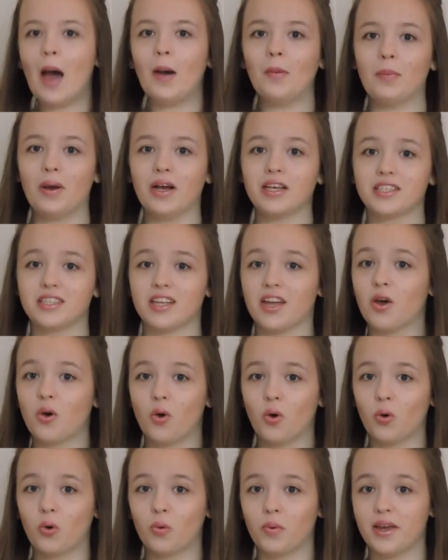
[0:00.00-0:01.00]
Pasta,
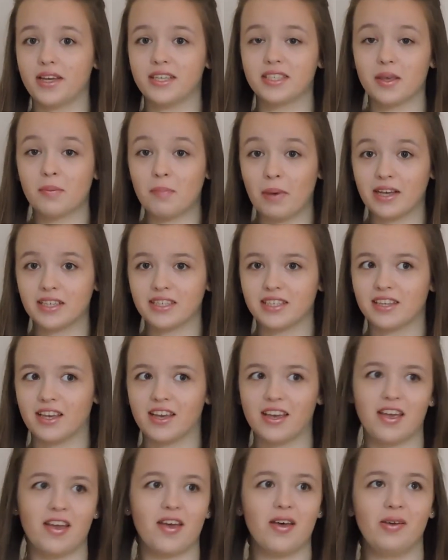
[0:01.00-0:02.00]
always pasta.
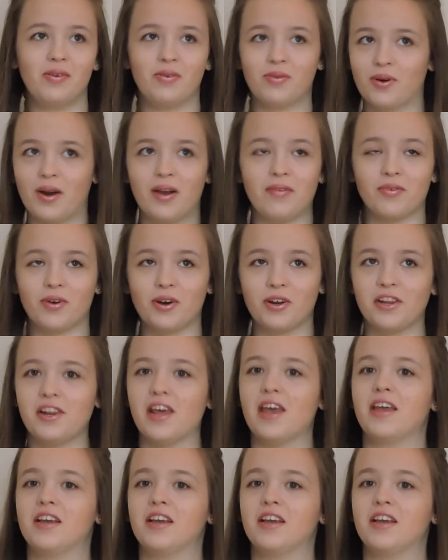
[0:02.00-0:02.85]
Forever and a day,